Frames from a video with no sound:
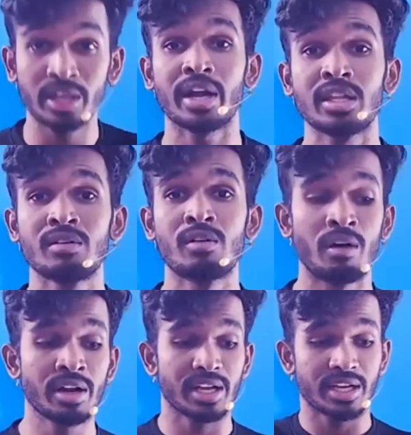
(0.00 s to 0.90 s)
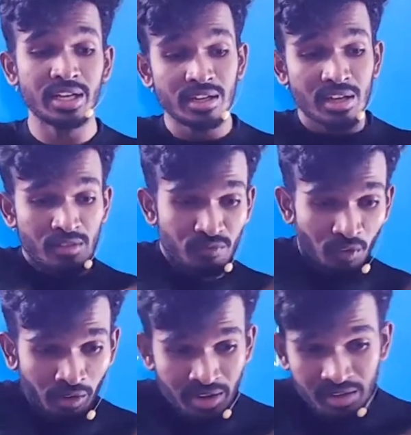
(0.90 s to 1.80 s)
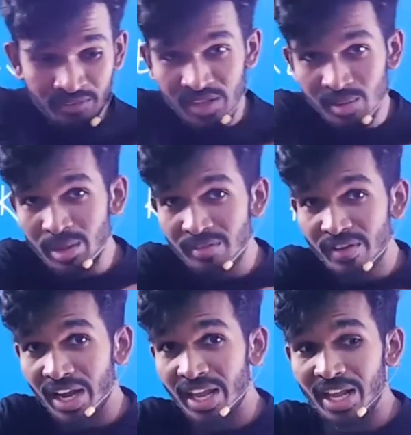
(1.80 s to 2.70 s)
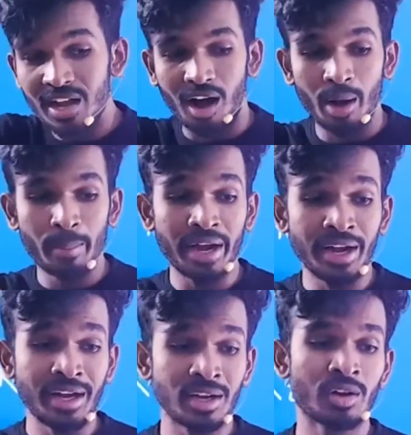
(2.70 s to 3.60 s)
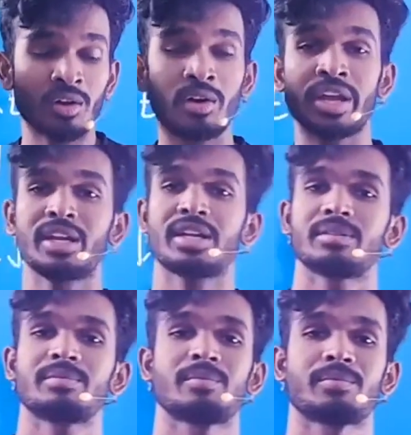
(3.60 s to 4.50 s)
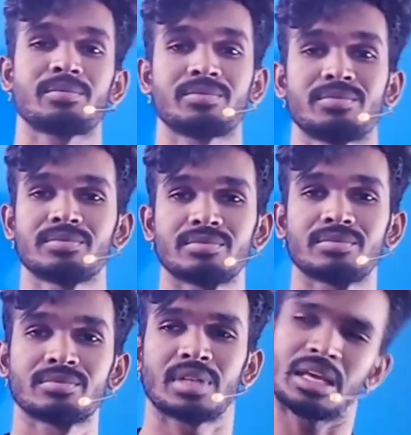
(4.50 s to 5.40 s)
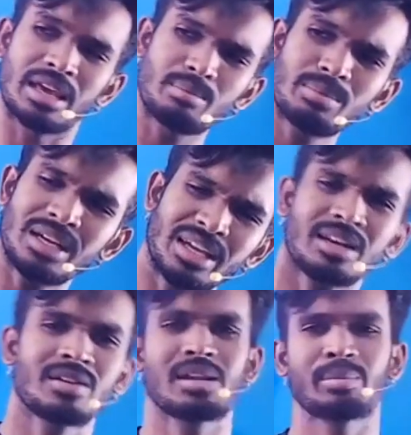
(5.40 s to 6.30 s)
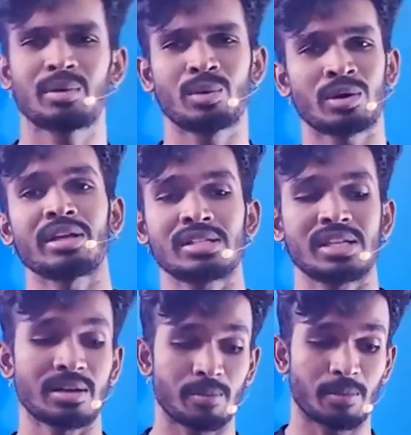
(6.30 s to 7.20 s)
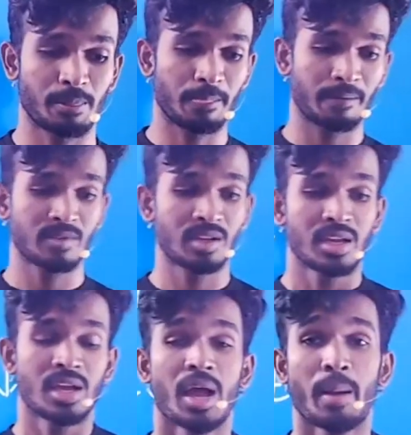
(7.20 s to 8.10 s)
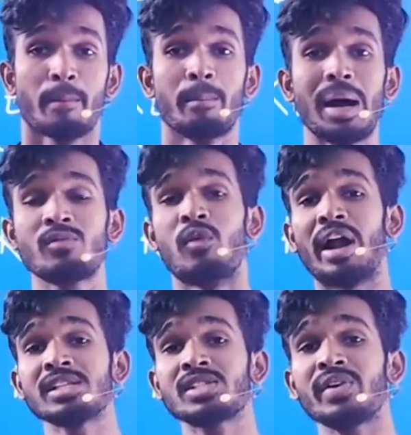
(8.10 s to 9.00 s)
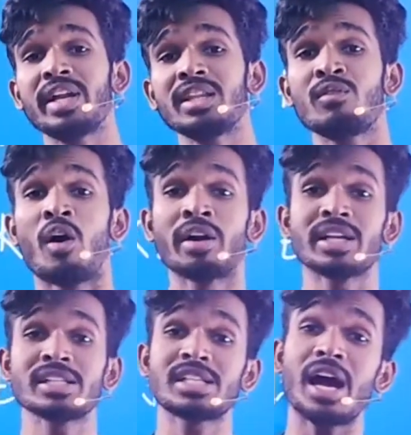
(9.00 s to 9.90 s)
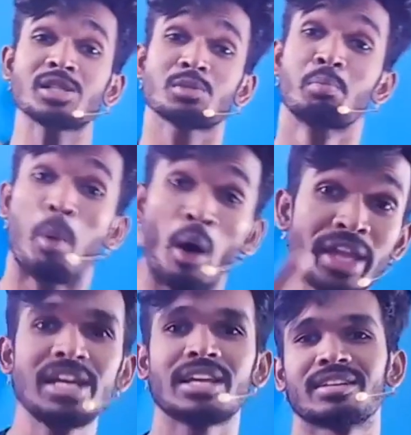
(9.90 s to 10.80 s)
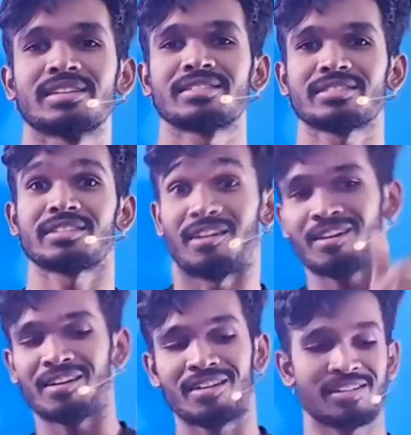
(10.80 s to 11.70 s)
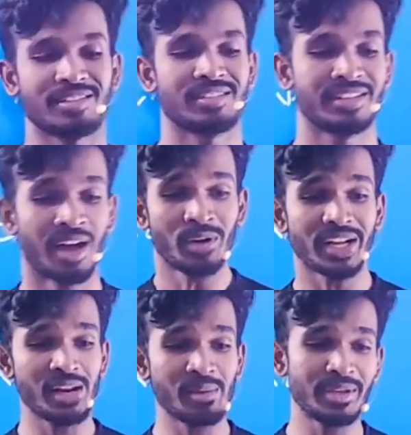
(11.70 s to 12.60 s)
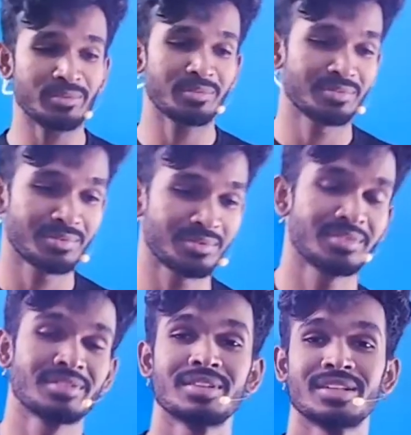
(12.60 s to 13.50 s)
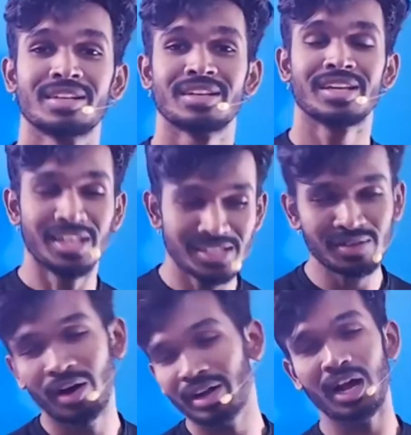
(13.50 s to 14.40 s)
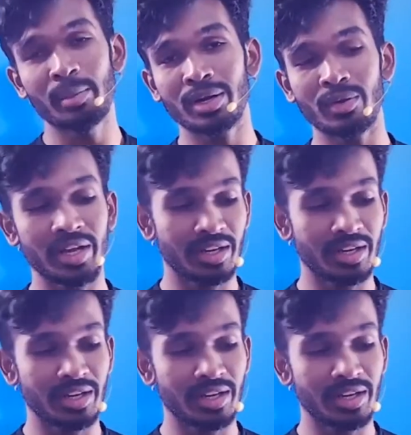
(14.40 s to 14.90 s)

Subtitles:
the water. Water will be very calm and quiet. Water is there. But once when the water starts boiling, now tell me, is the water calm and quiet?